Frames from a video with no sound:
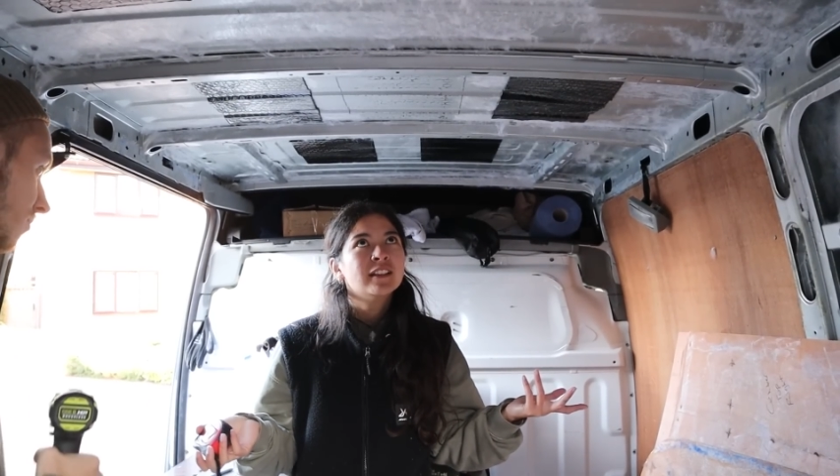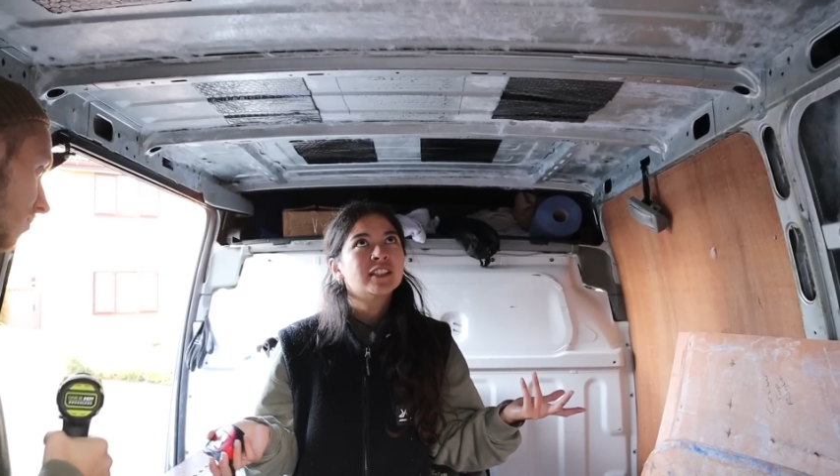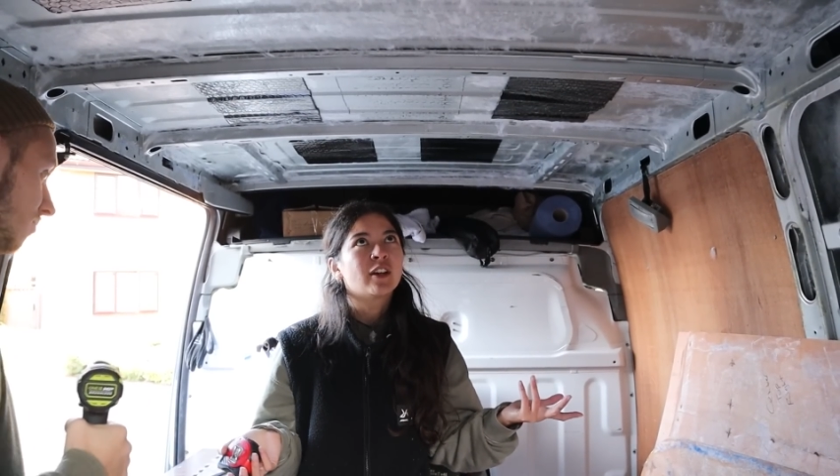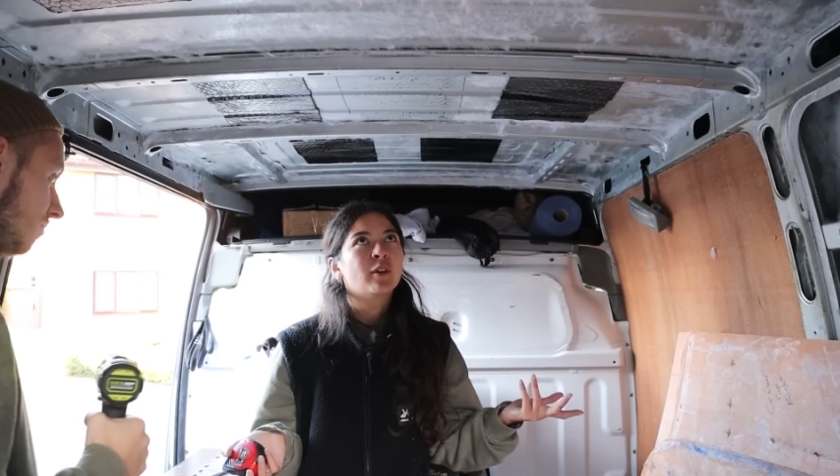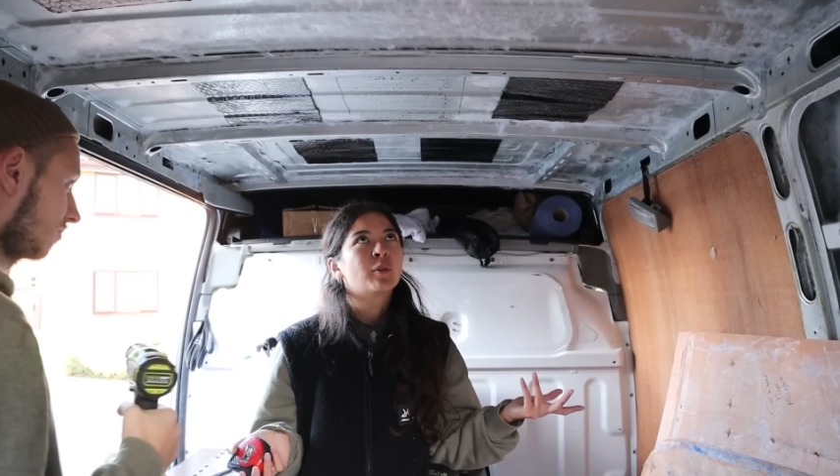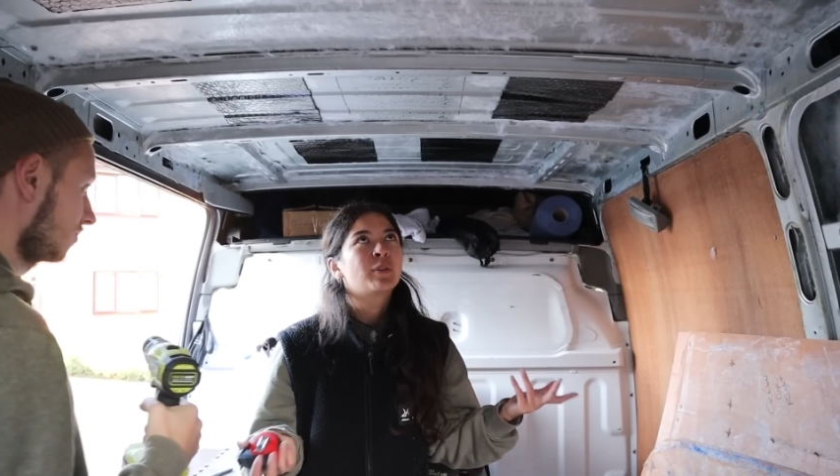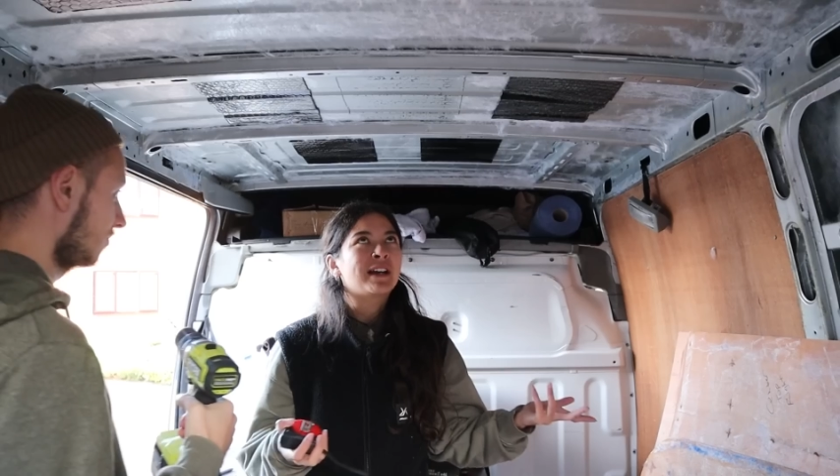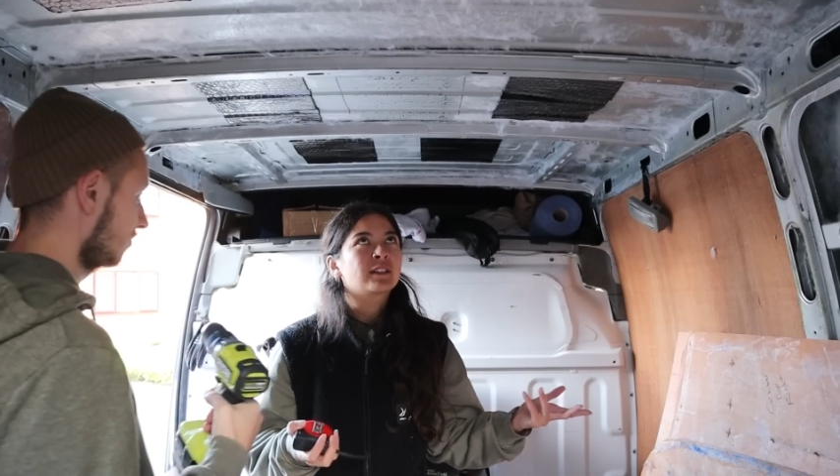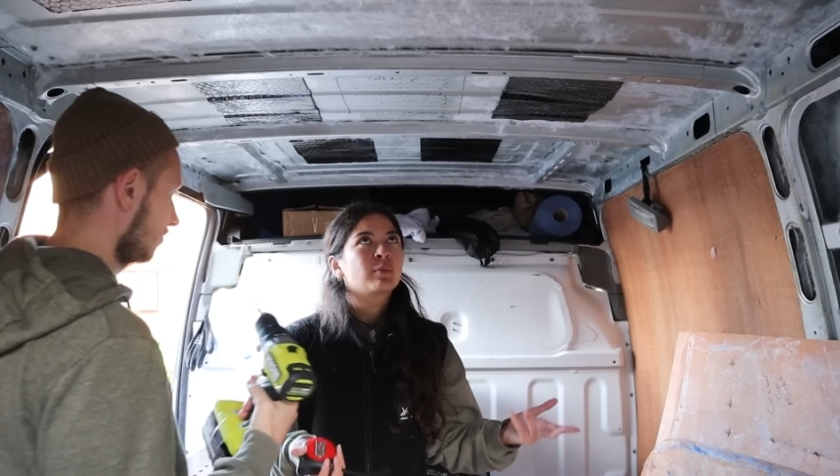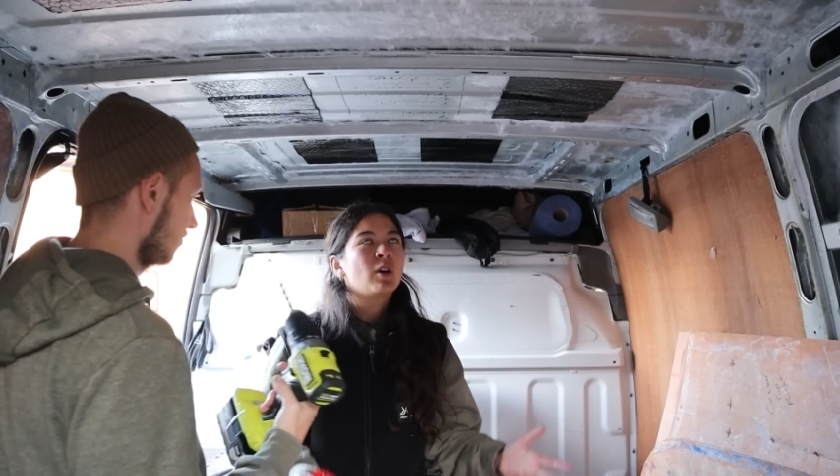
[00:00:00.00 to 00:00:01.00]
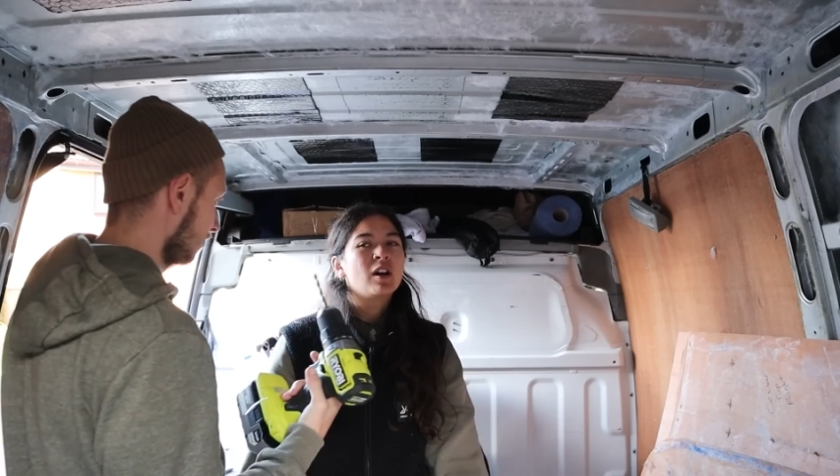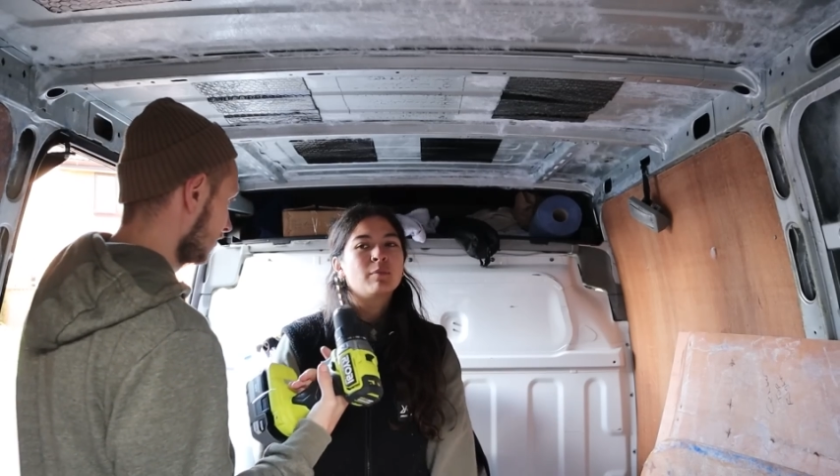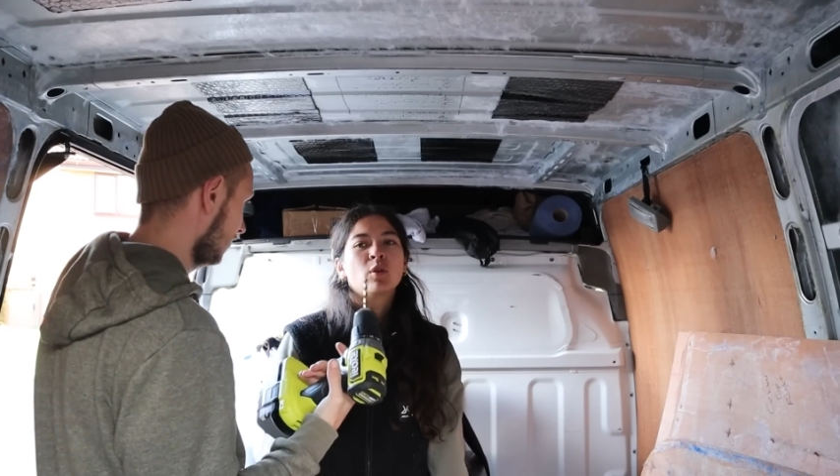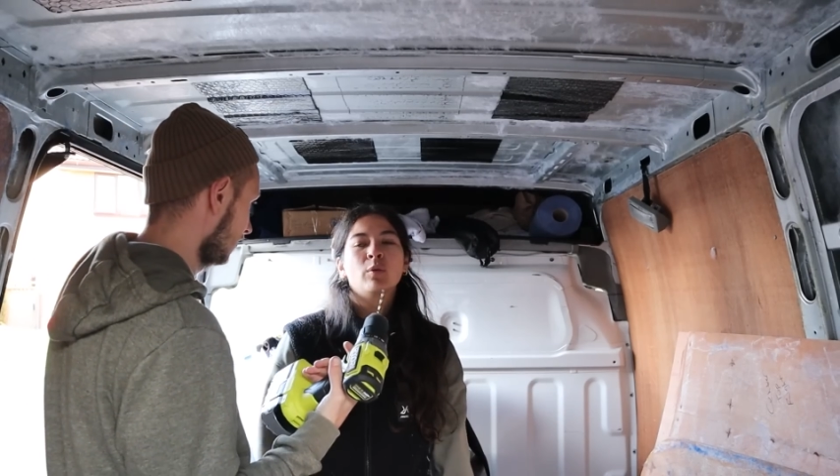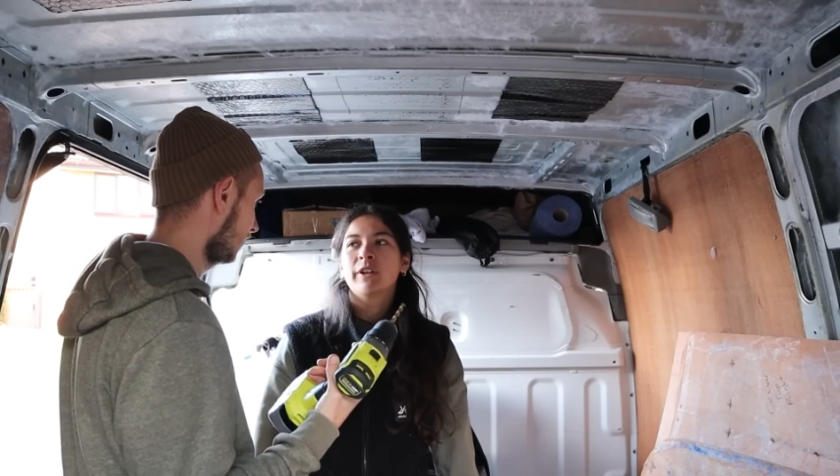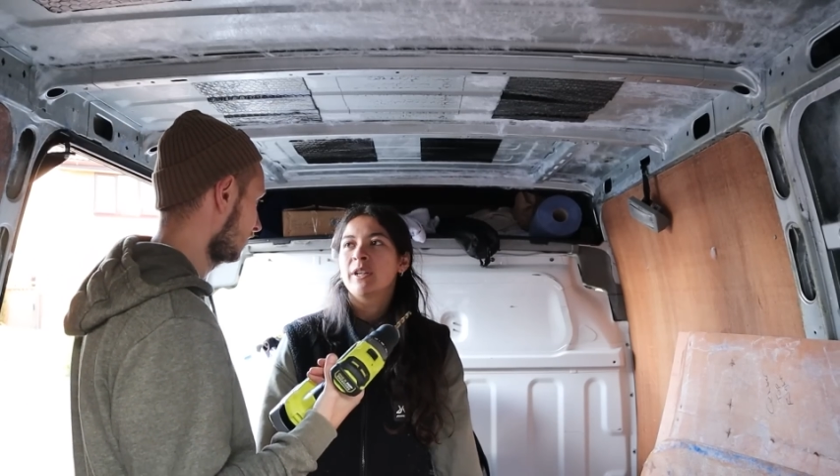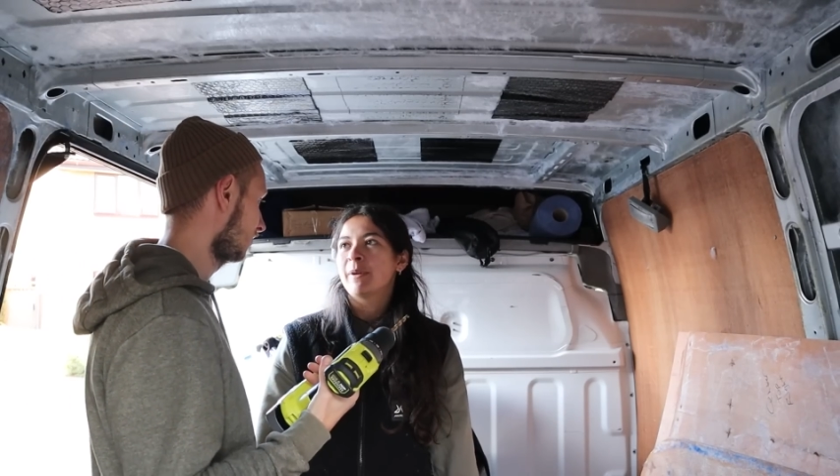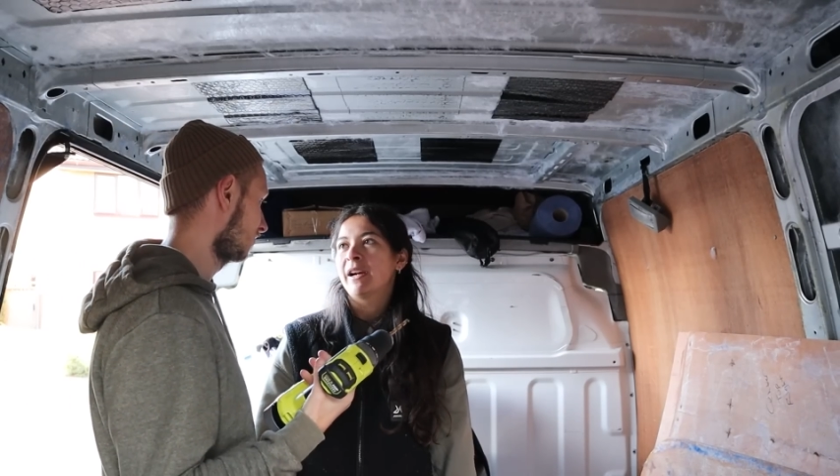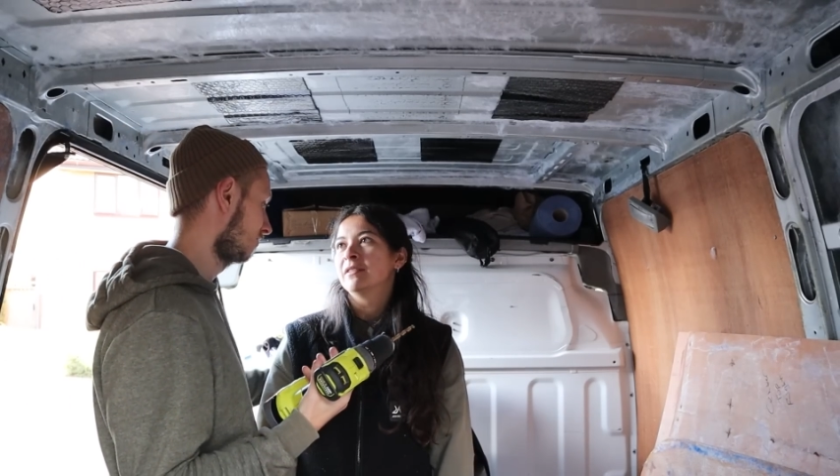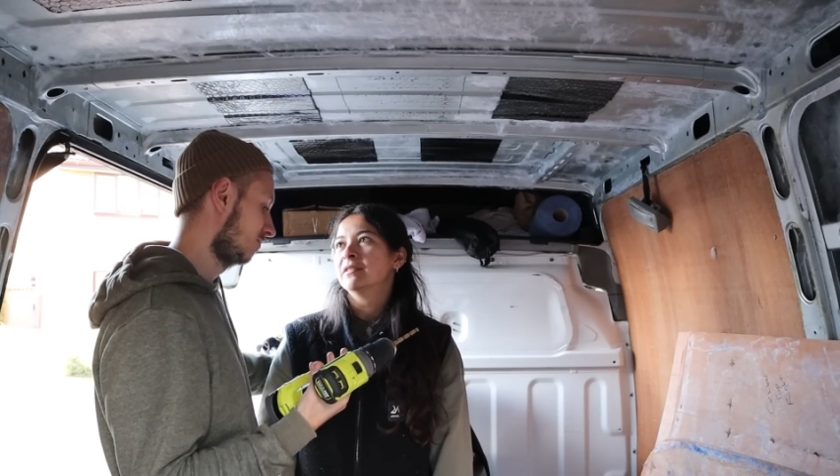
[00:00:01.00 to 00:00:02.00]
So that's what I'm more worried
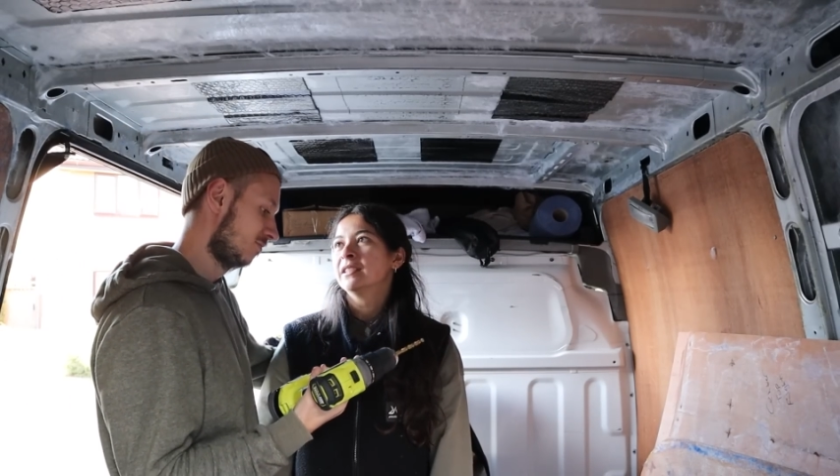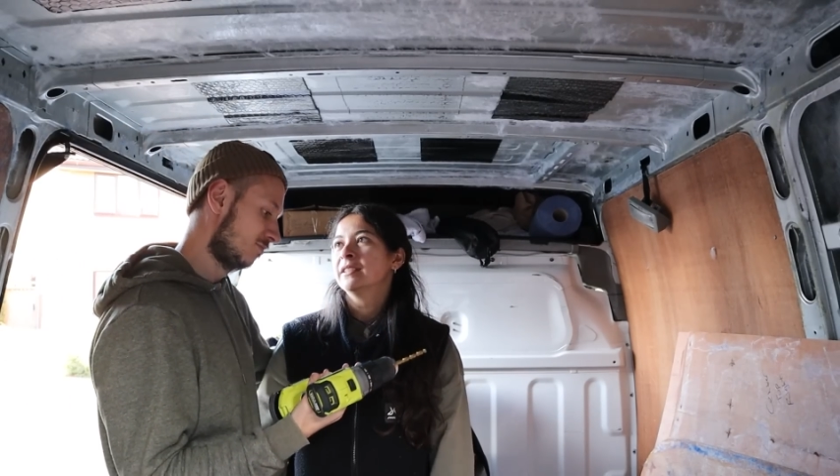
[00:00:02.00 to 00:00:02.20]
about.